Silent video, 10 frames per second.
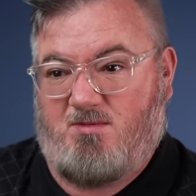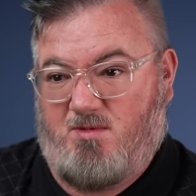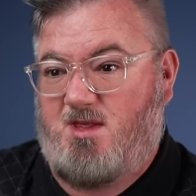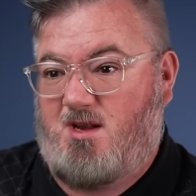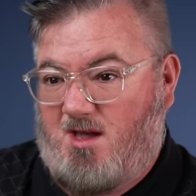
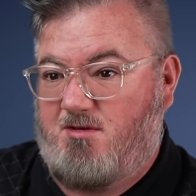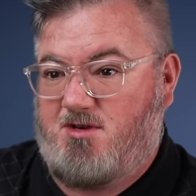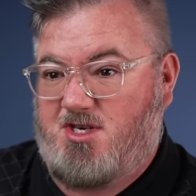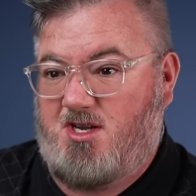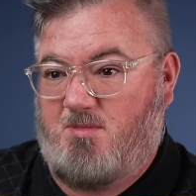with another
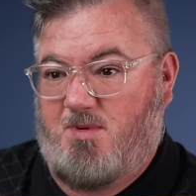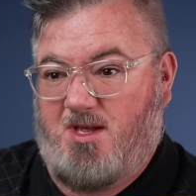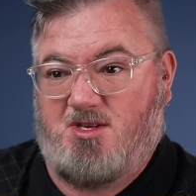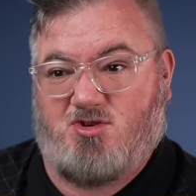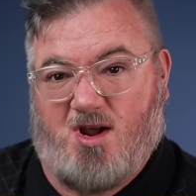ship
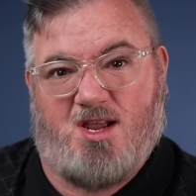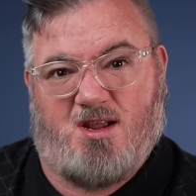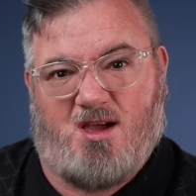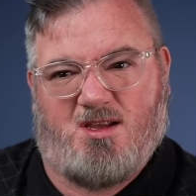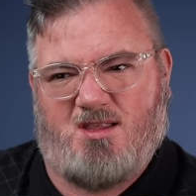in dry
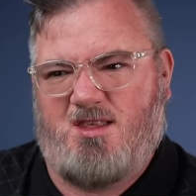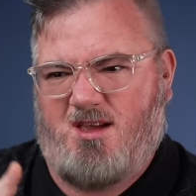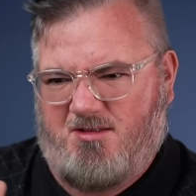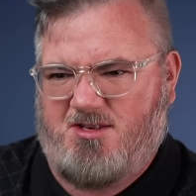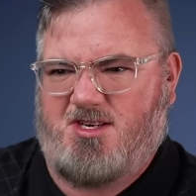dock, and
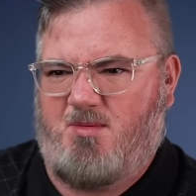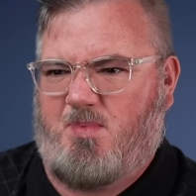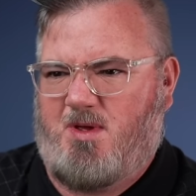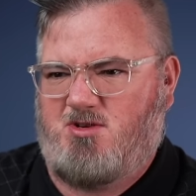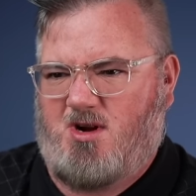the other
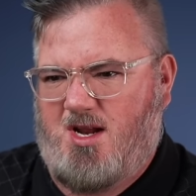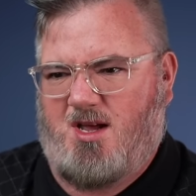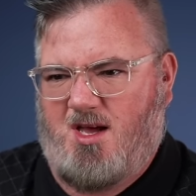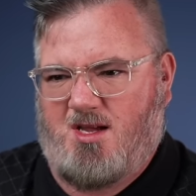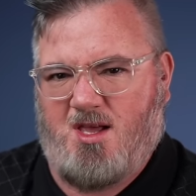ship in dry
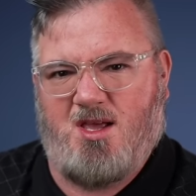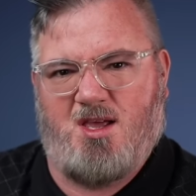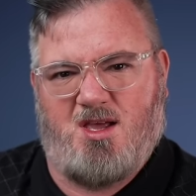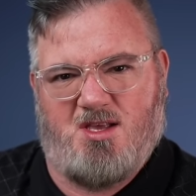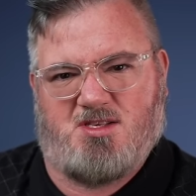dock
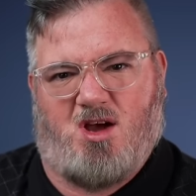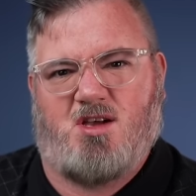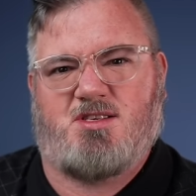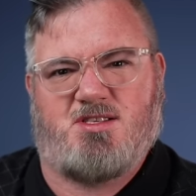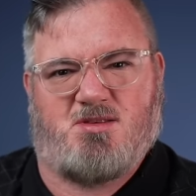is causing